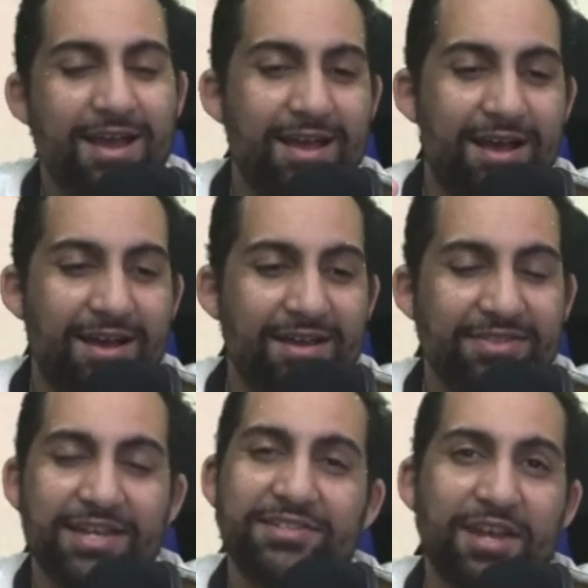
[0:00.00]

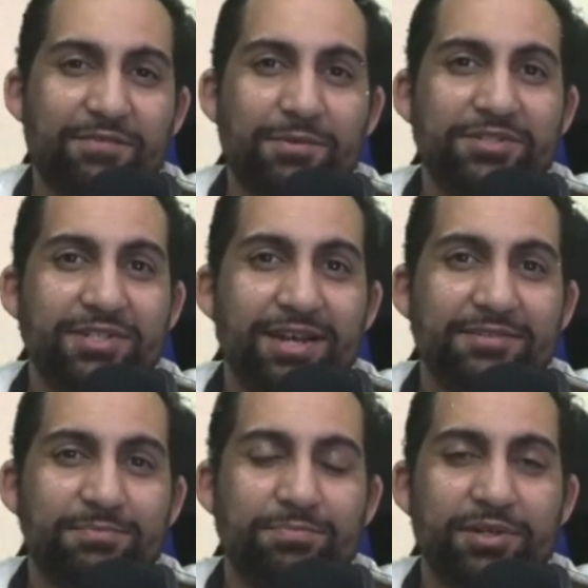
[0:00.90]
thanks again for watching,
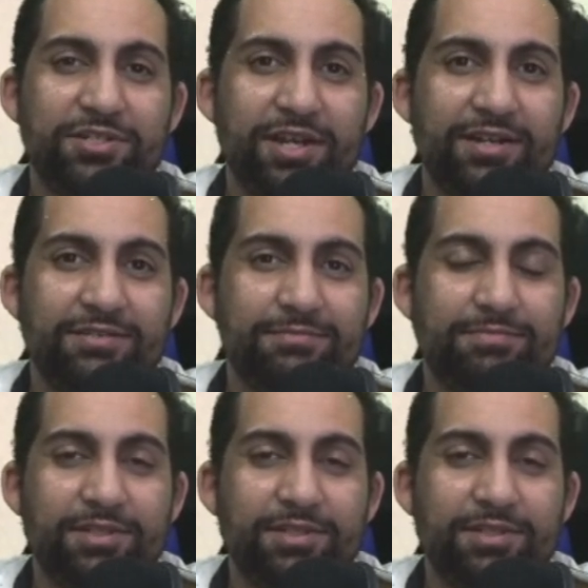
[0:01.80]
guys. Appreciate it.